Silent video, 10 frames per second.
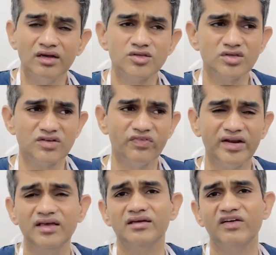So it's a
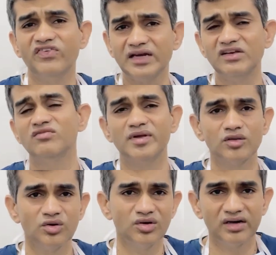very effective
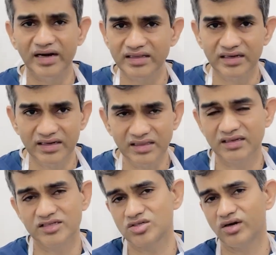method to clean the
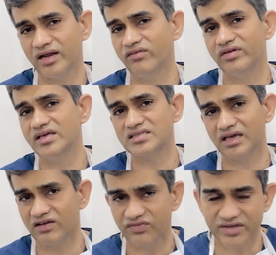teeth, does not have any
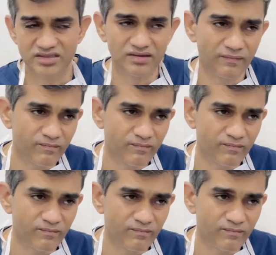side effects.